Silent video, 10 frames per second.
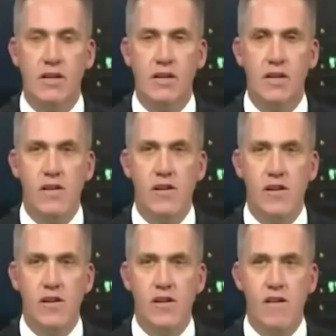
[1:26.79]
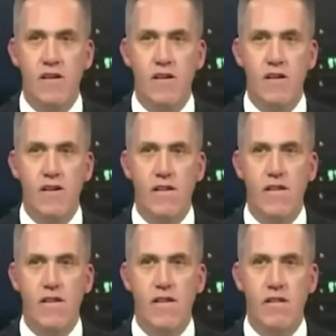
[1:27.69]

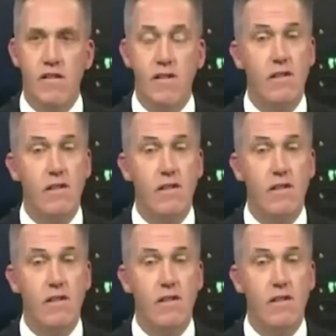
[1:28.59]
[no speech]